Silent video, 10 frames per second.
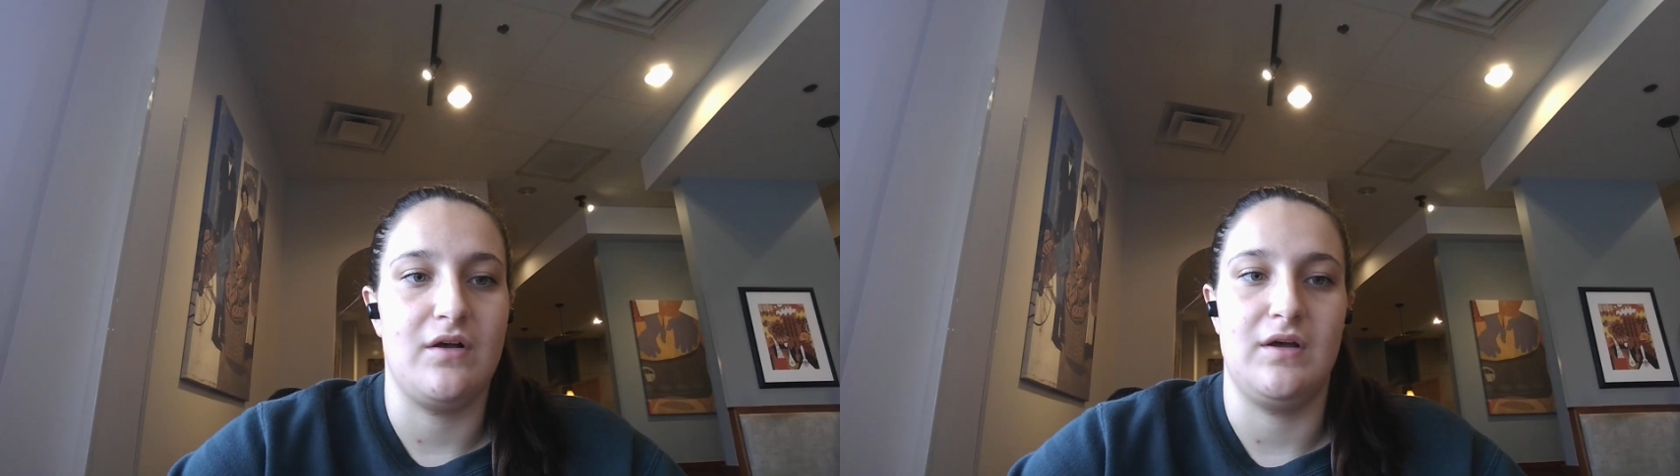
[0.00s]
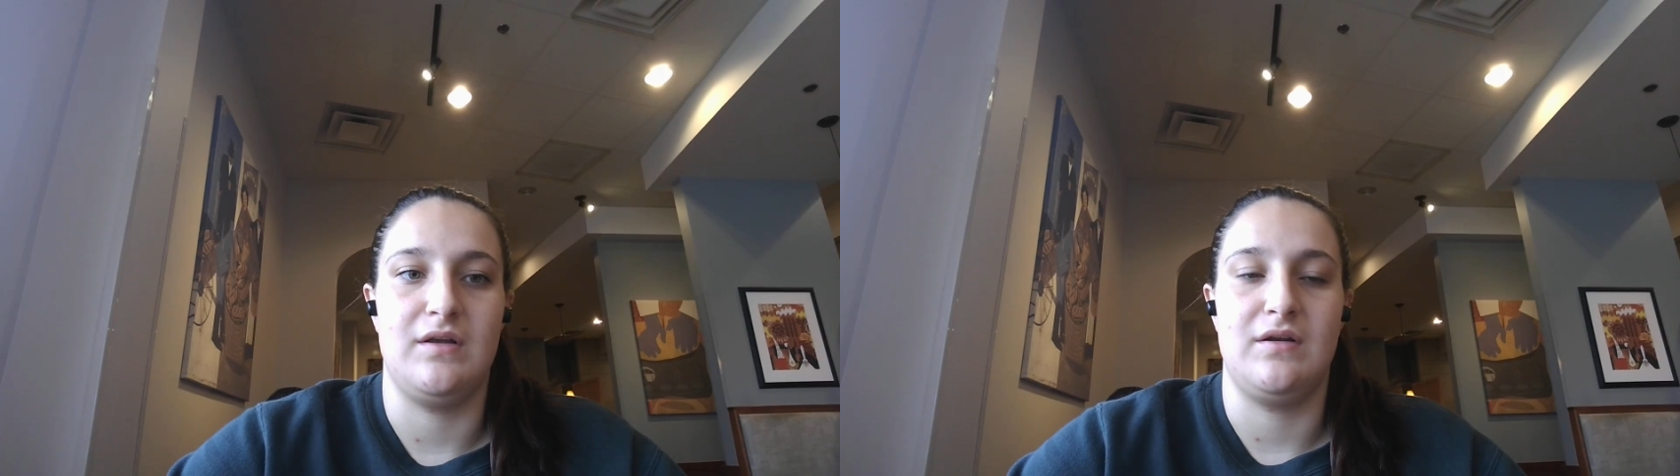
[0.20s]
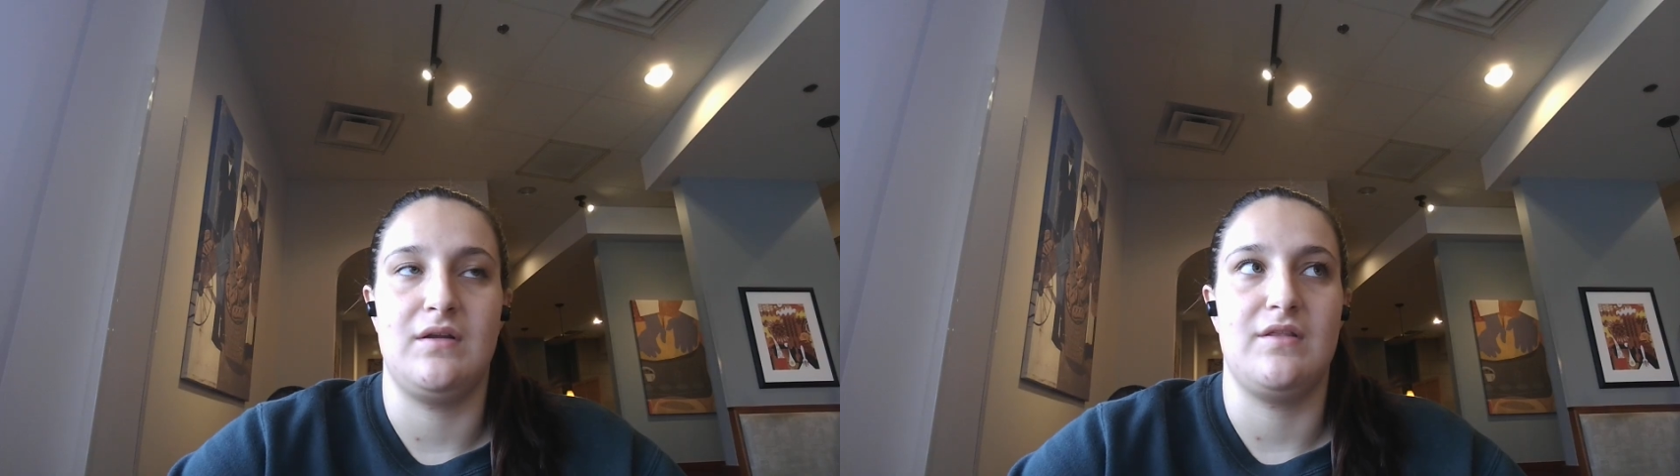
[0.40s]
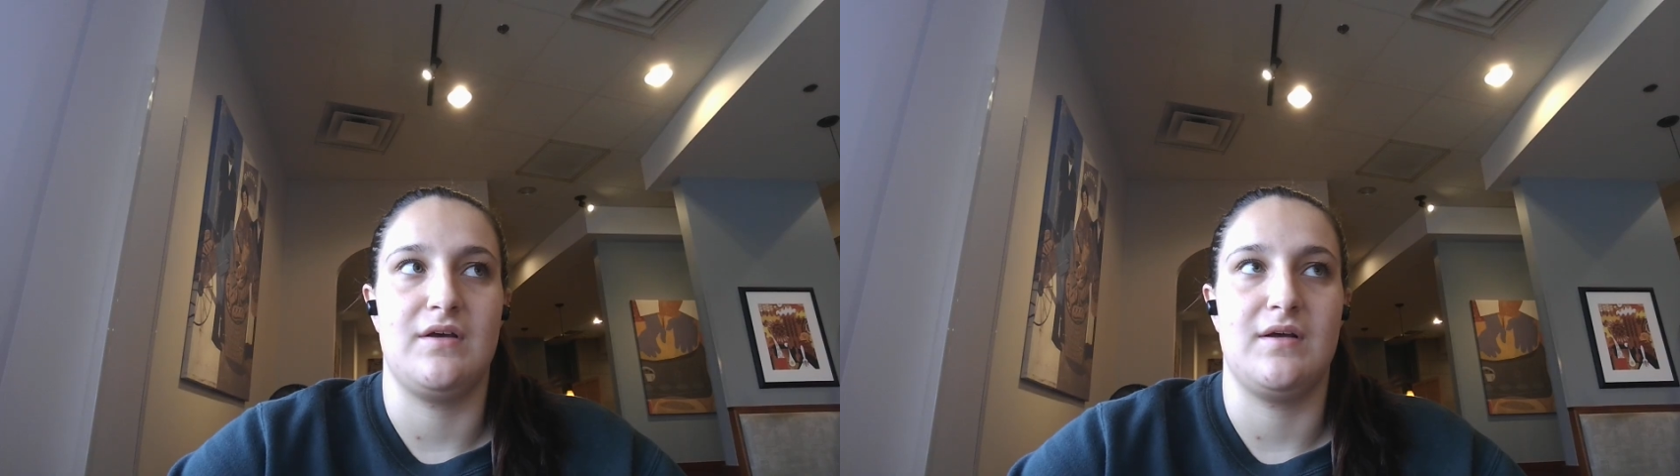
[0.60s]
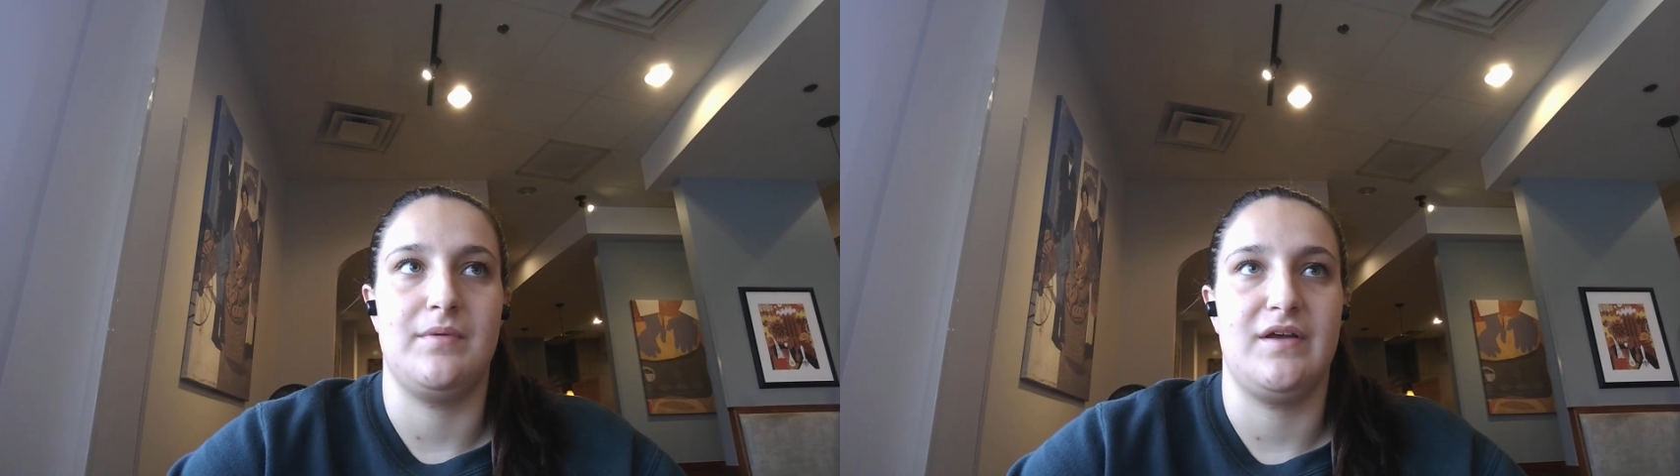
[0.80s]
on the
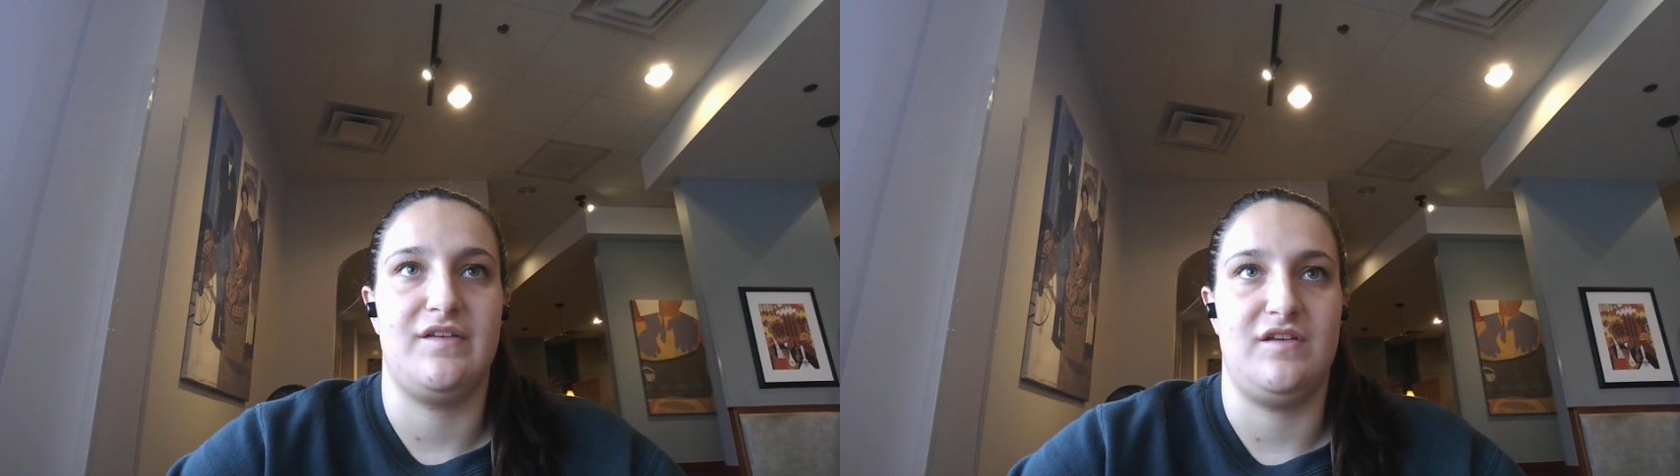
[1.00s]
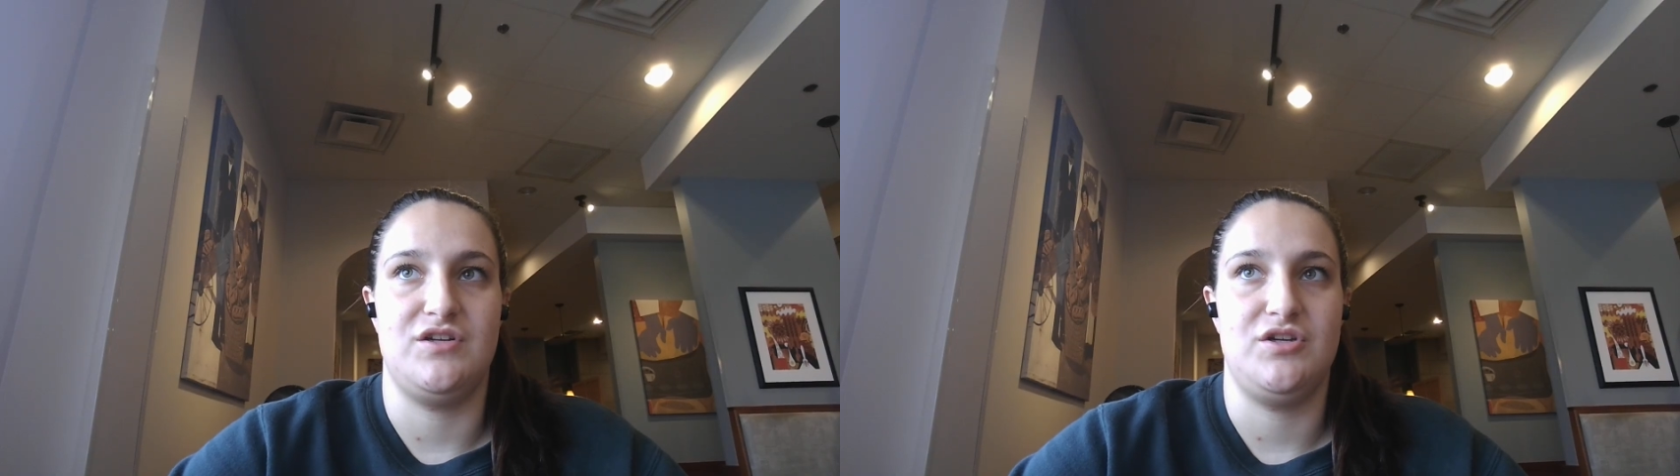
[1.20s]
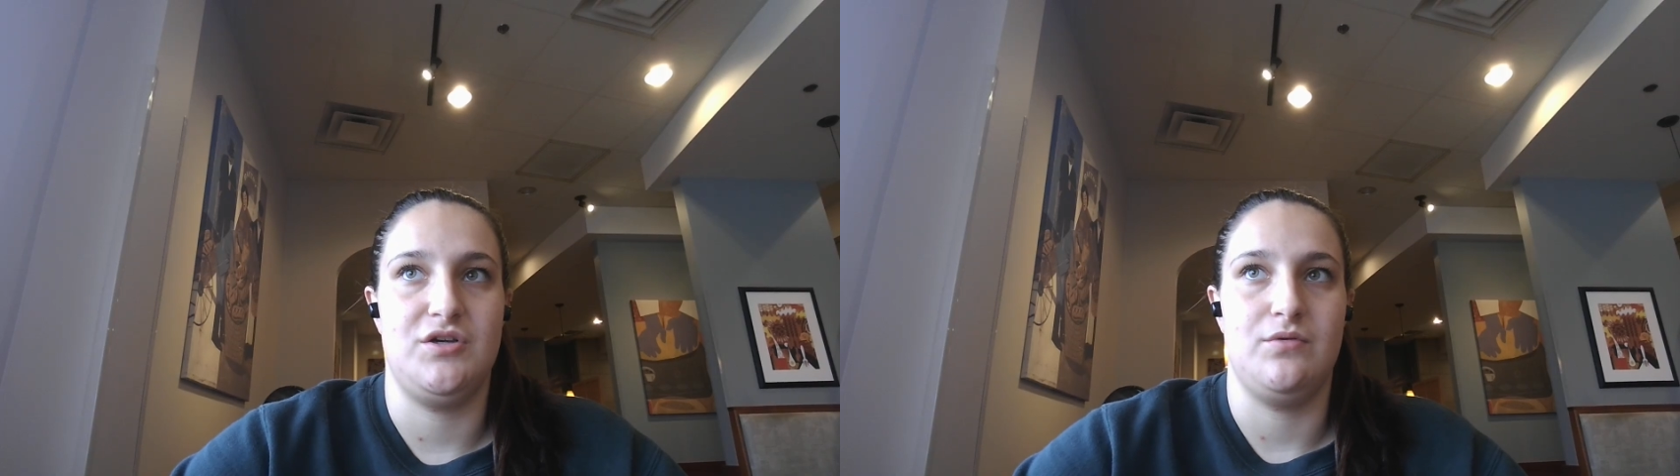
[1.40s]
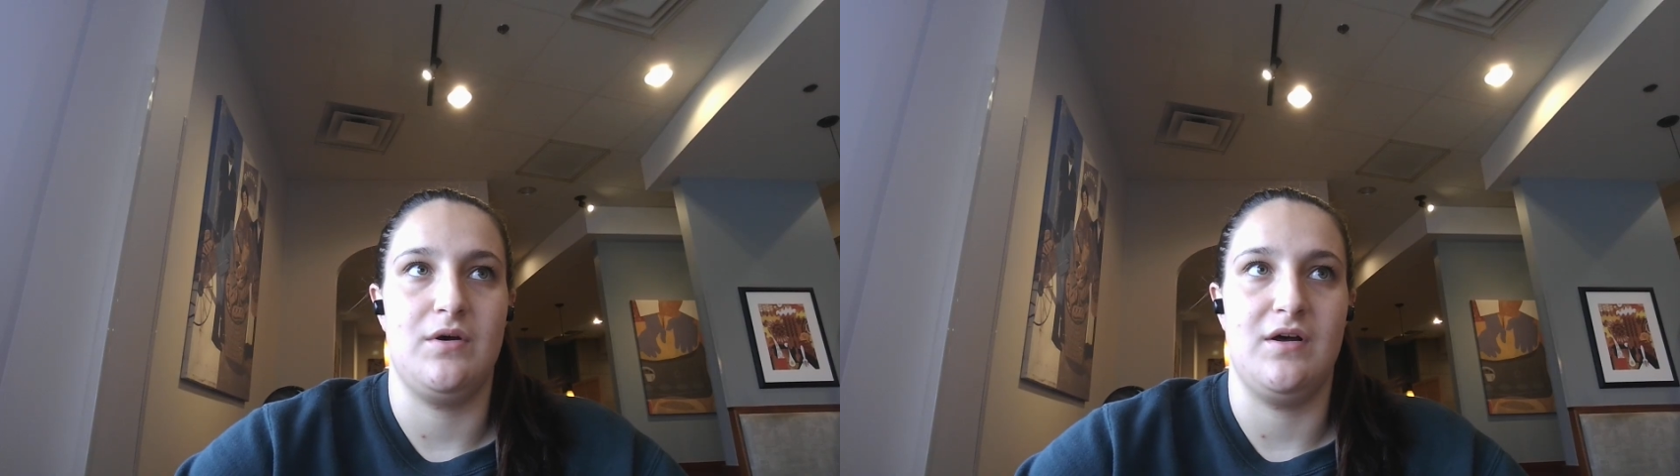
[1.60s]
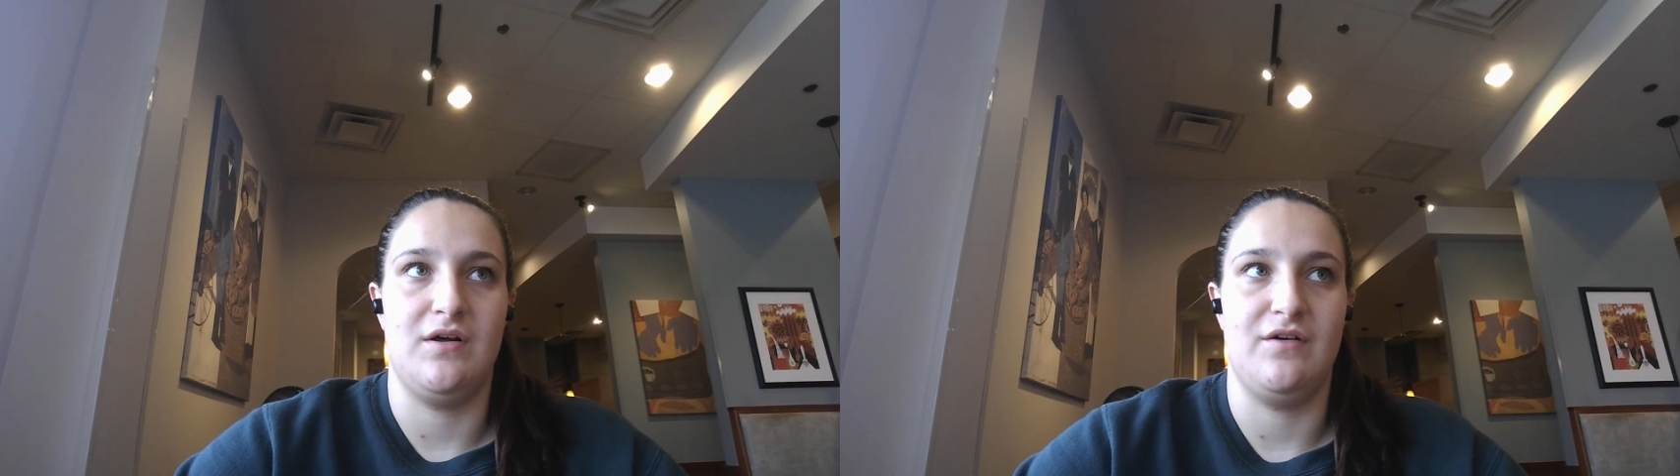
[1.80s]
complex issue
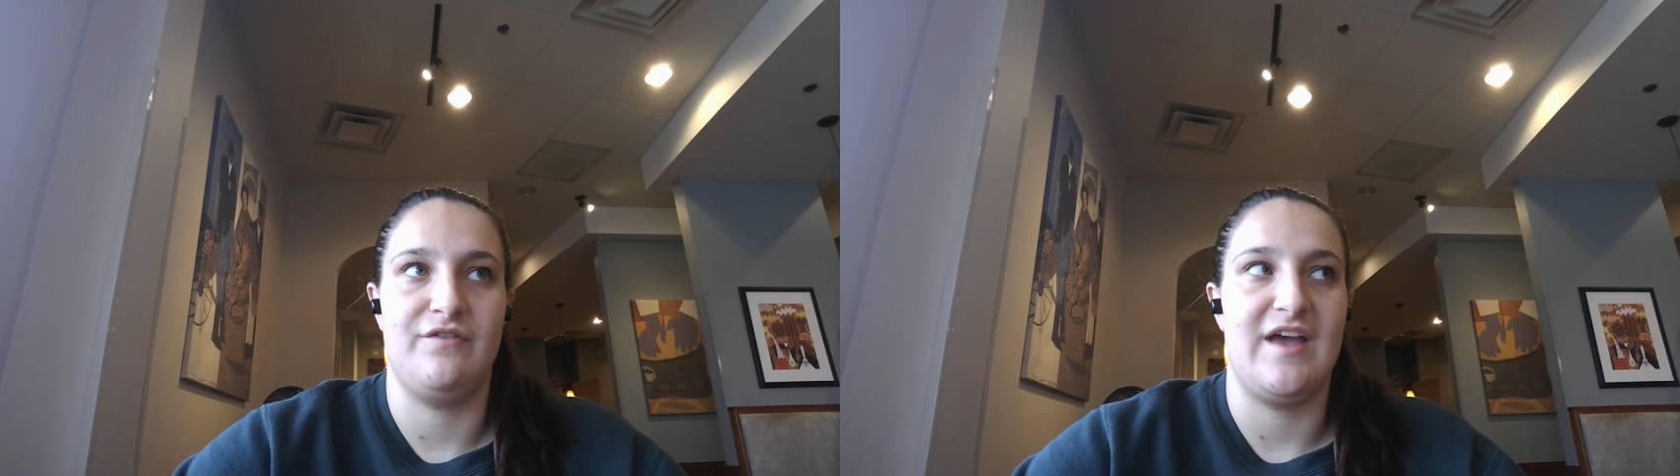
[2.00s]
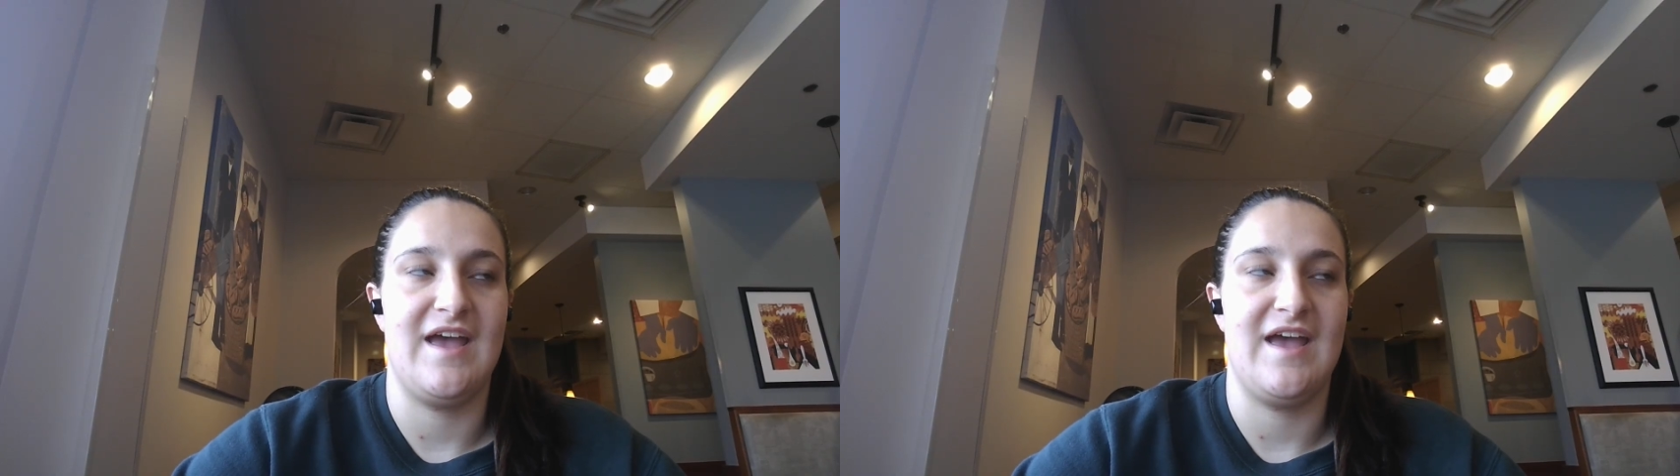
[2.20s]
of